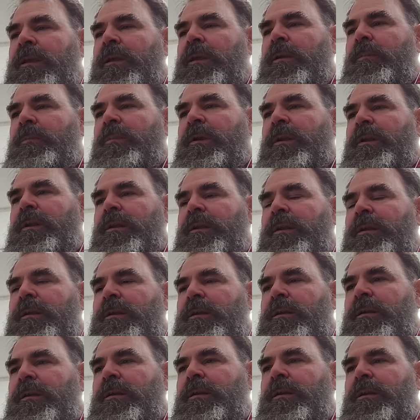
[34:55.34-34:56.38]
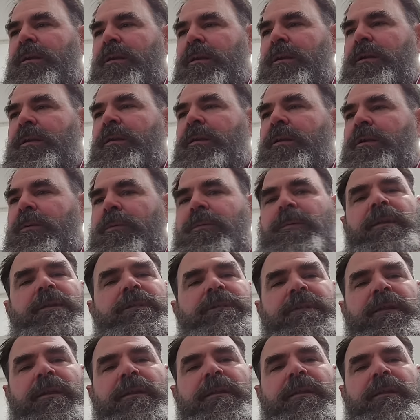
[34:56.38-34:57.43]
but, you know, it's
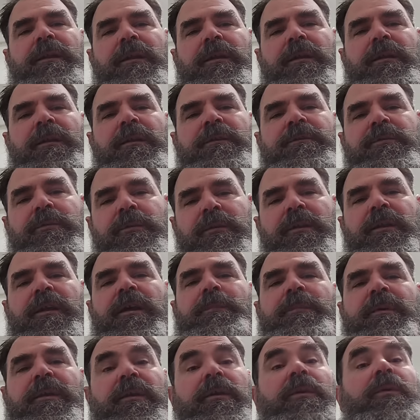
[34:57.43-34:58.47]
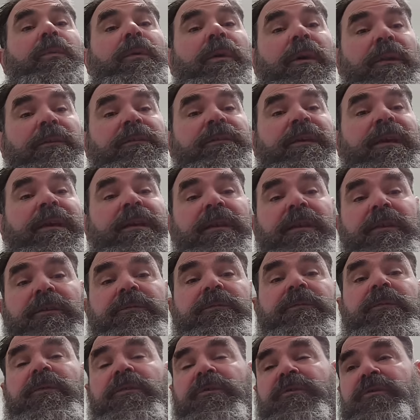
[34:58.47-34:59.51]
getting there. It's doing a lot better than it was, that is
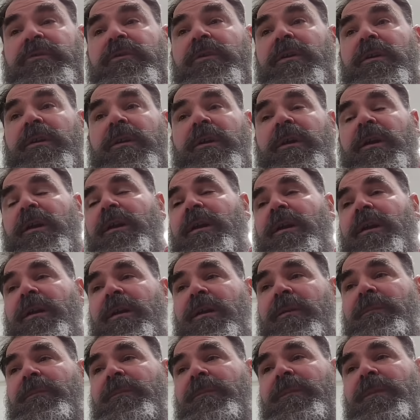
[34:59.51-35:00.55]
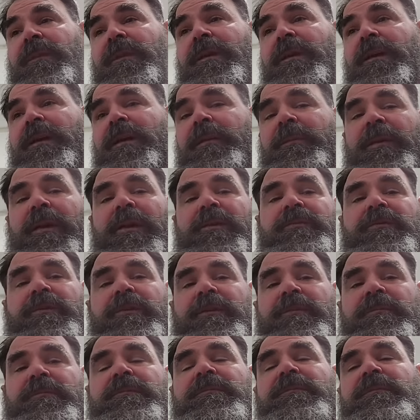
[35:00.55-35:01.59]
for sure. Um, I'm
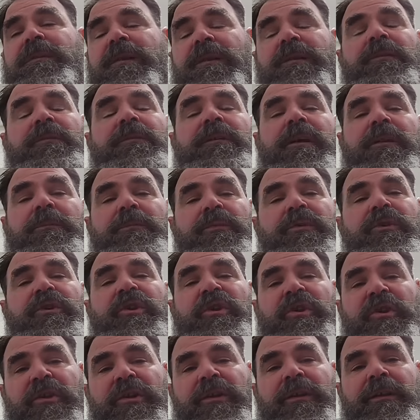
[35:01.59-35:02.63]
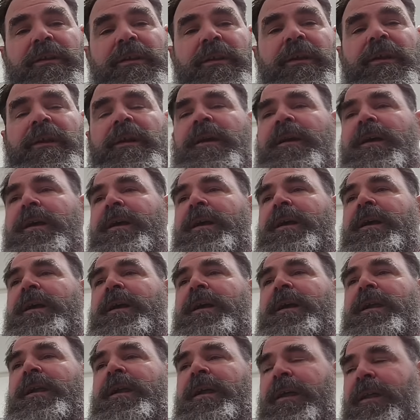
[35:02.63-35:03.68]
actually getting around pretty good. Uh,
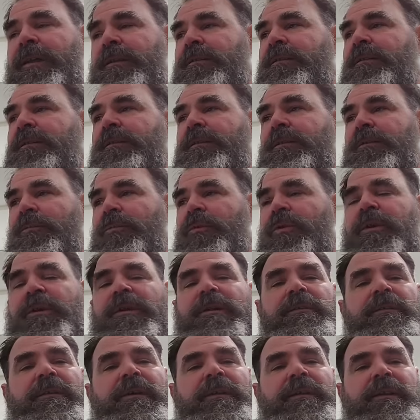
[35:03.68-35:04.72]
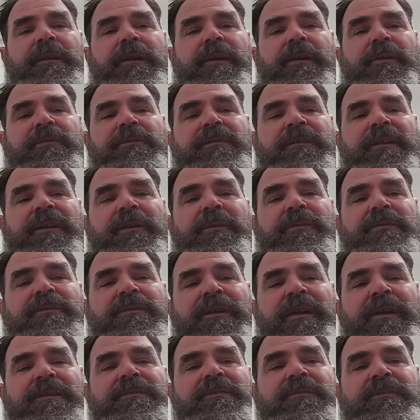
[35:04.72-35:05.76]
and working around the house today was
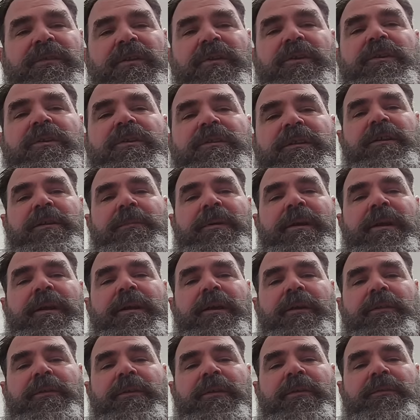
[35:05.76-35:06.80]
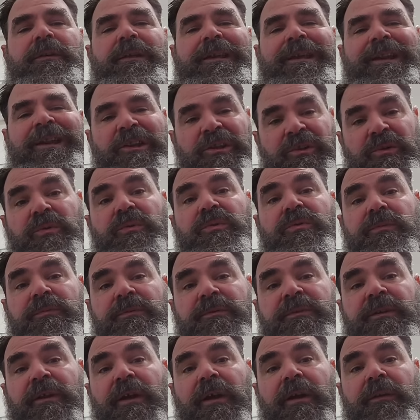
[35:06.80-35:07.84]
nice. It felt good to back out there and really kind of do some
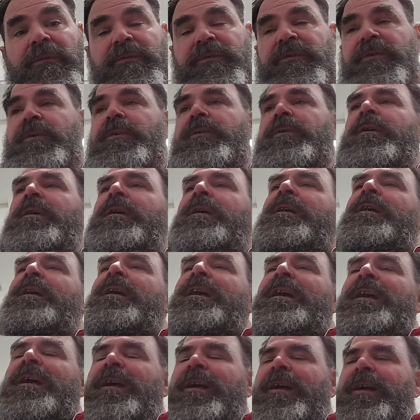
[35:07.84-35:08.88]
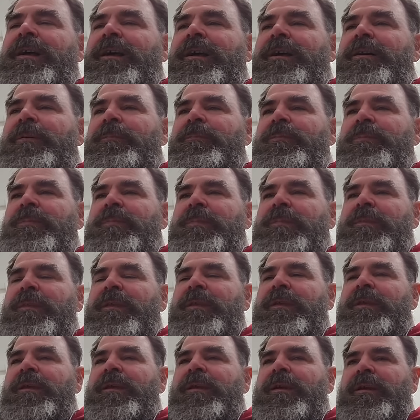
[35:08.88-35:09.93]
stuff. So um,
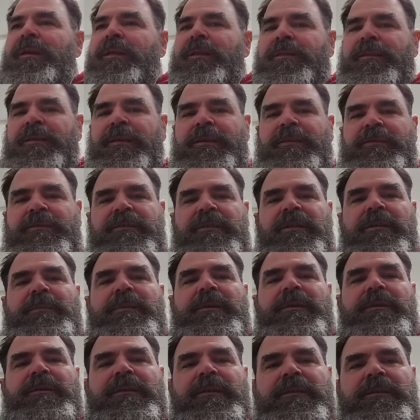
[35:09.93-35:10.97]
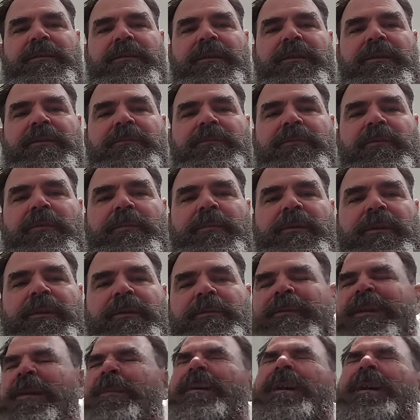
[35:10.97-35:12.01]
I think it's going to be a good thing for me. I mean,